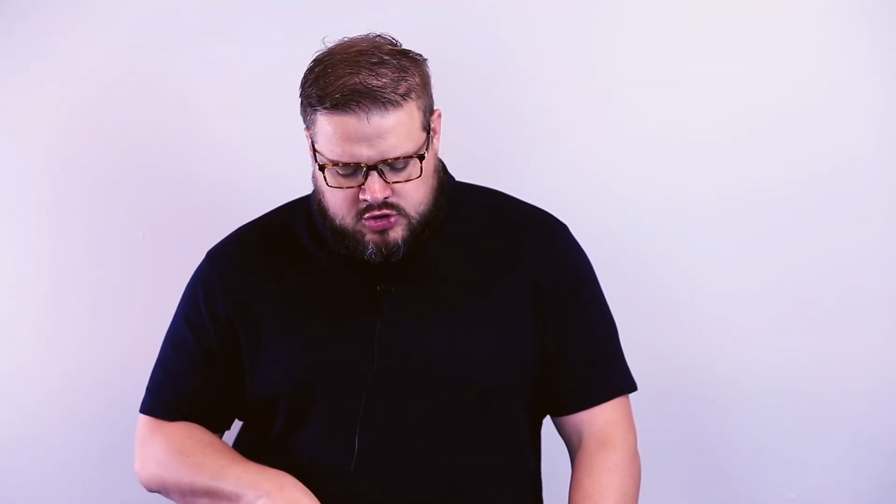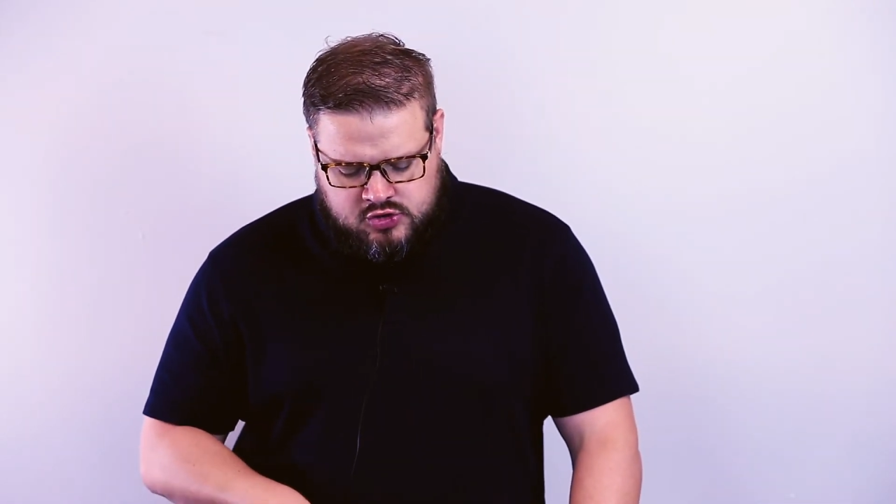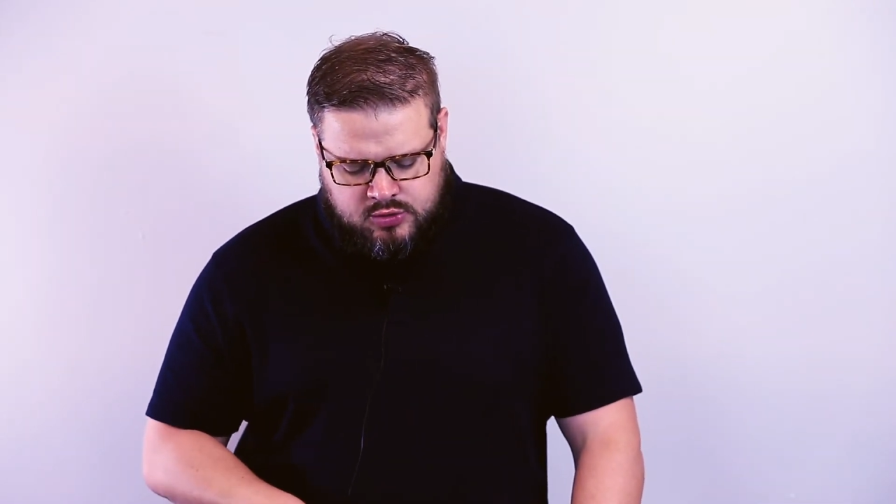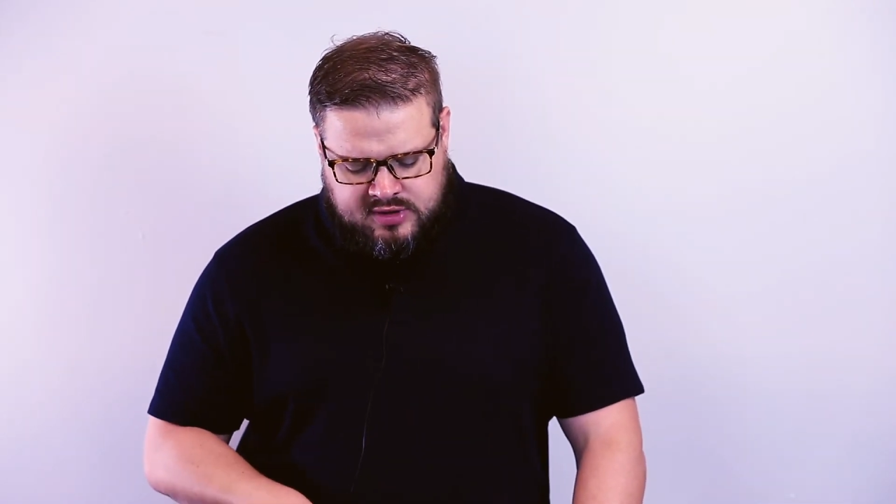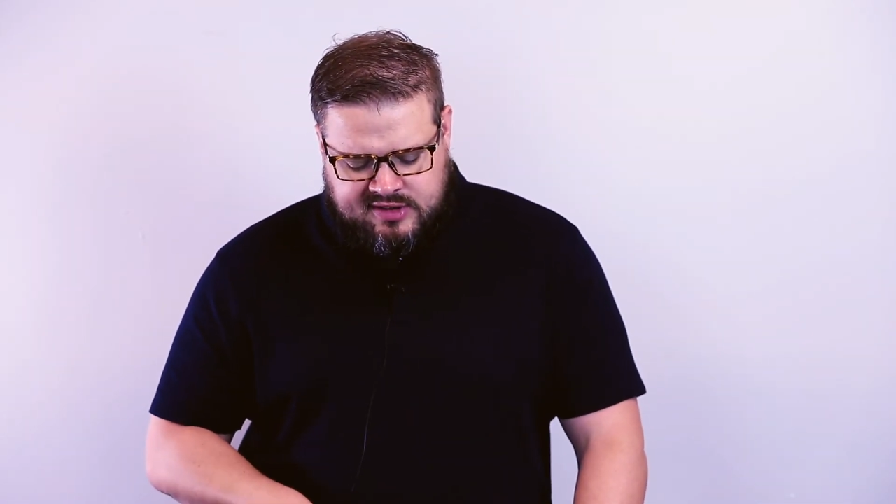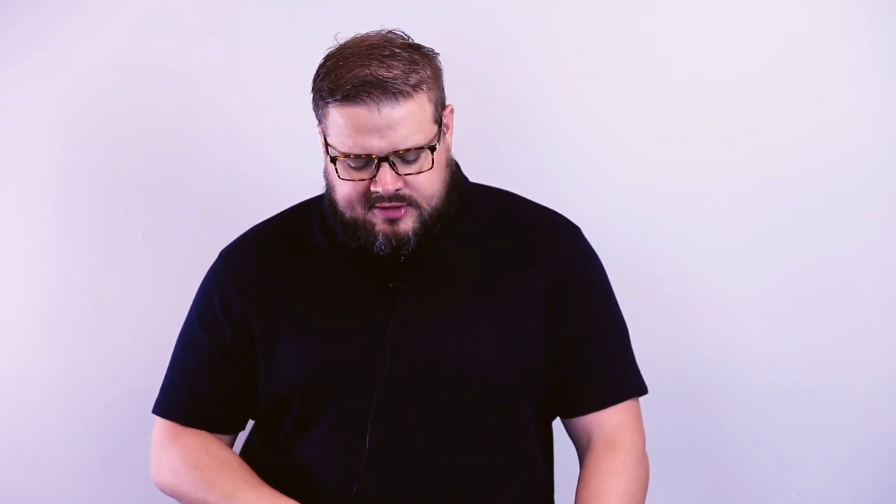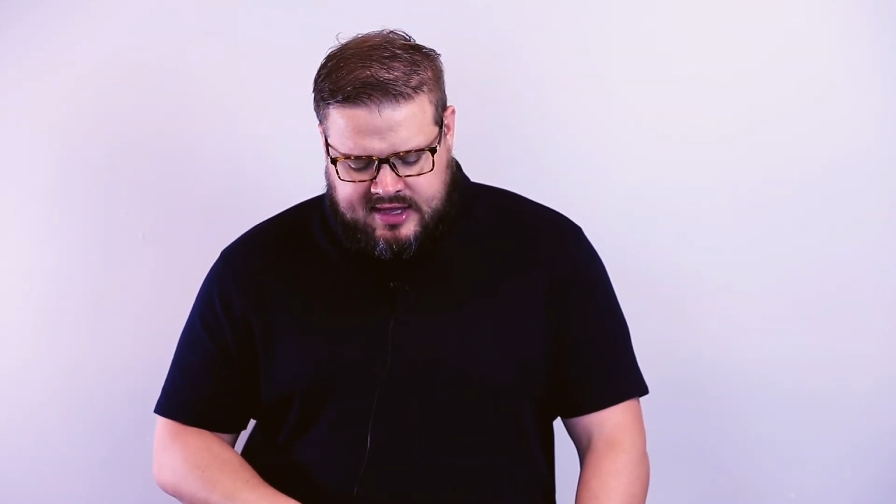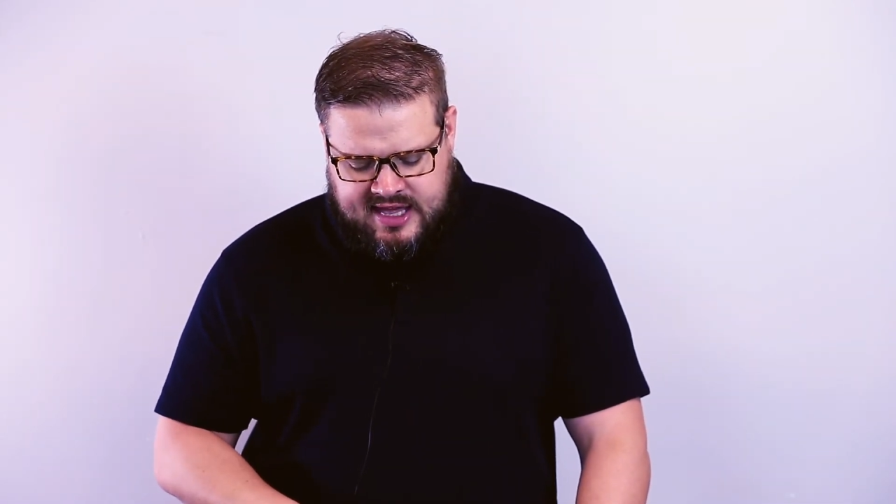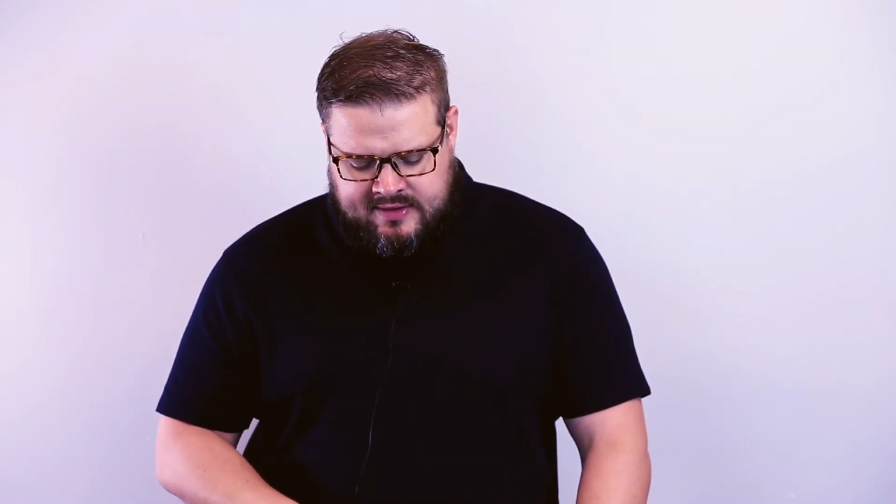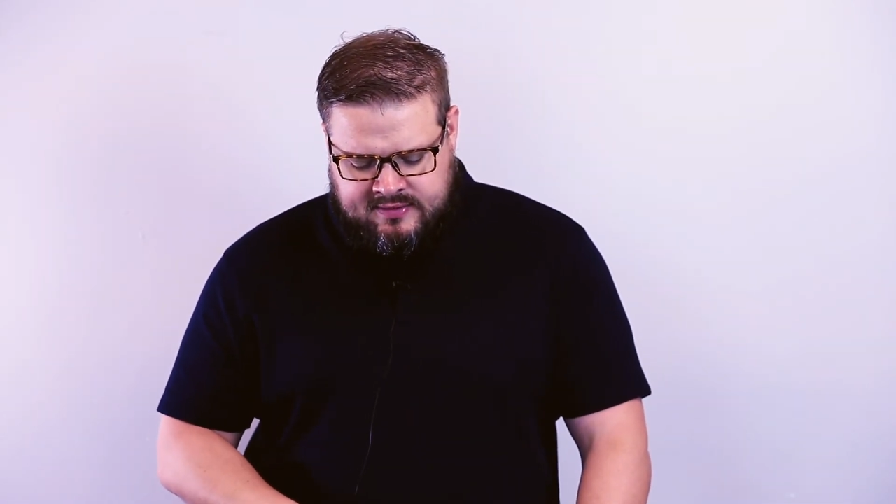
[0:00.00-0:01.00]
truly
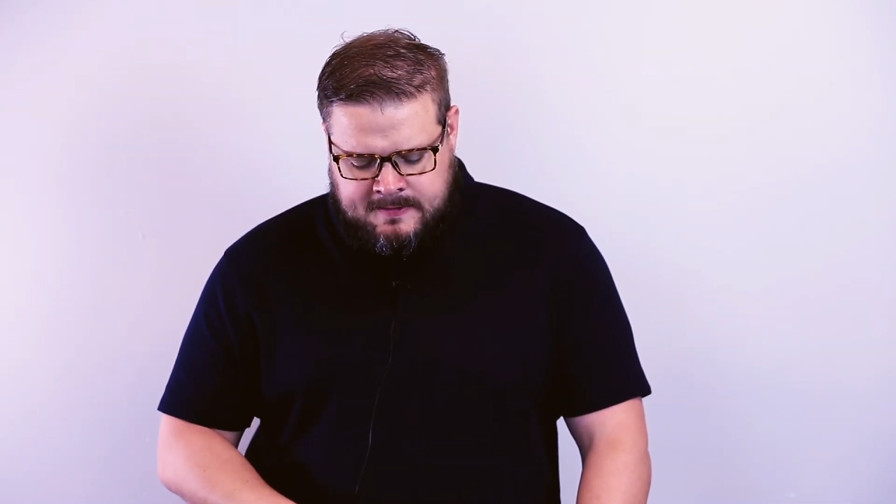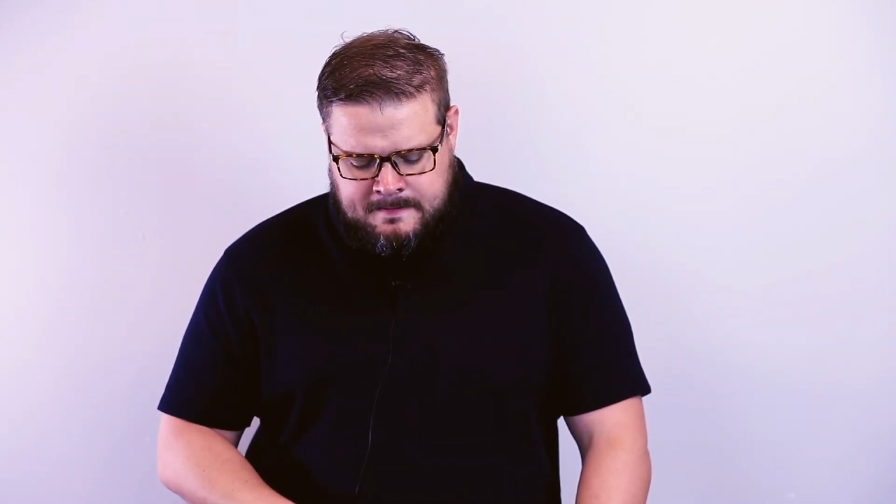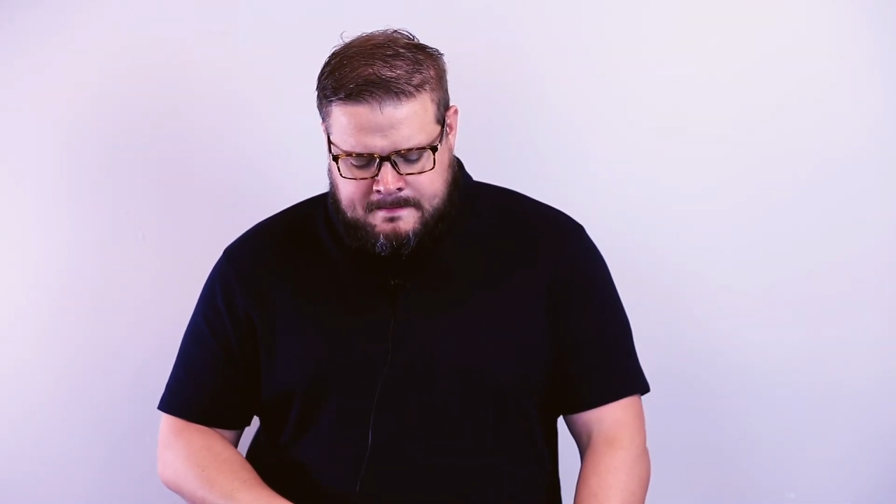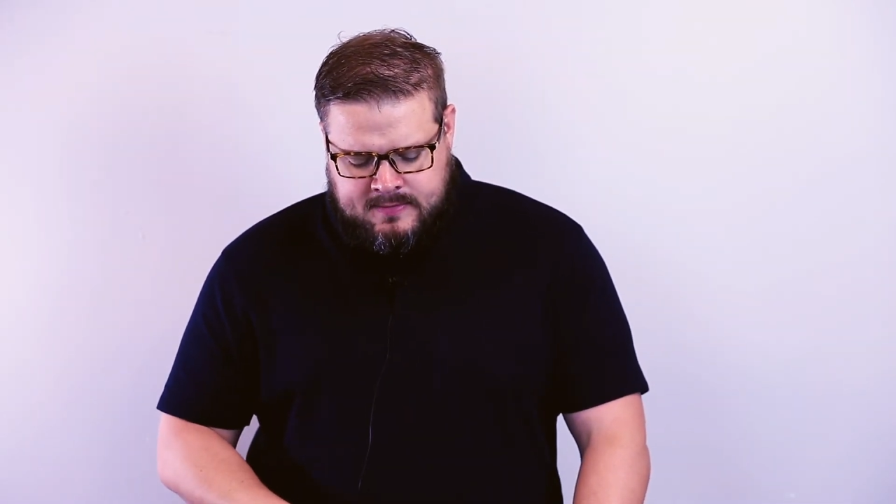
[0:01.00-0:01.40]
saved?